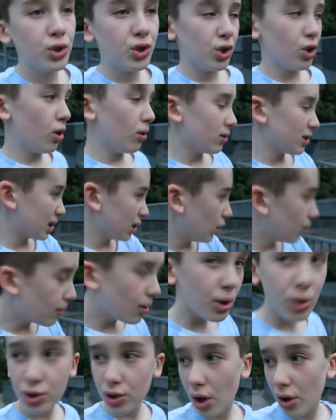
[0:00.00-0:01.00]
shots,
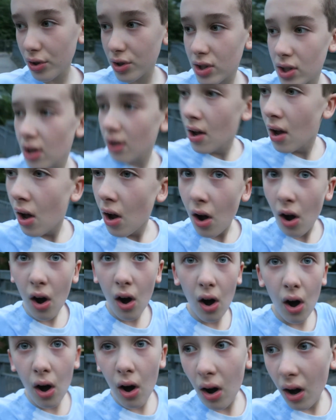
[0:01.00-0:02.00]
slow-mo shots,
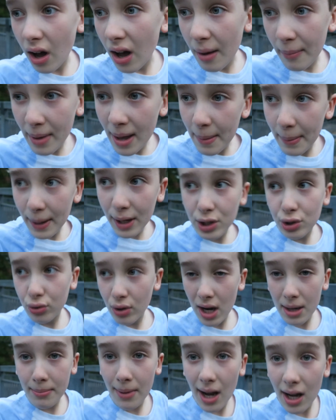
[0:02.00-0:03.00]
or maybe a
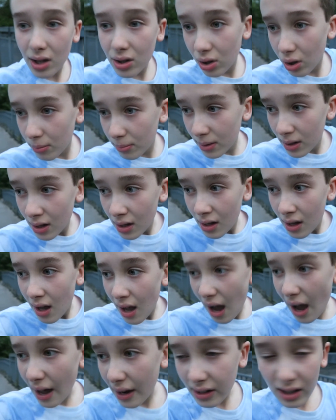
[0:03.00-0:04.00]
train might come,
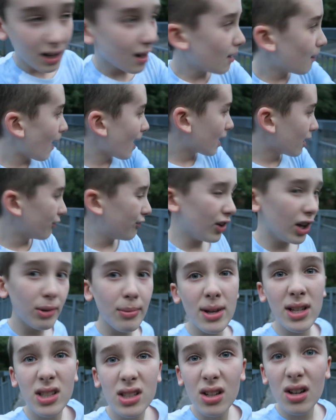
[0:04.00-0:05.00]
and I can
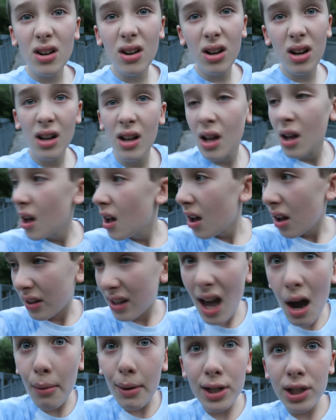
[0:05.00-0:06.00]
film it. So
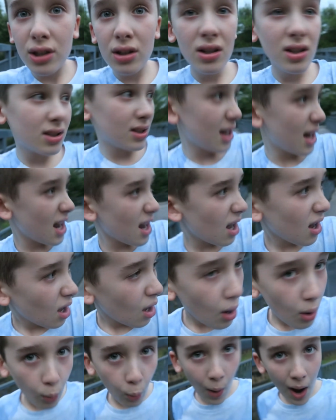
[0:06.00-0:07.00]
yeah, we're just gonna see
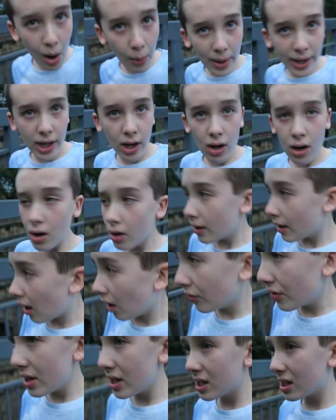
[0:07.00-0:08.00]
where we go
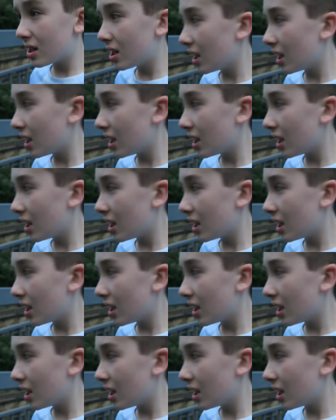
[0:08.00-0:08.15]
on this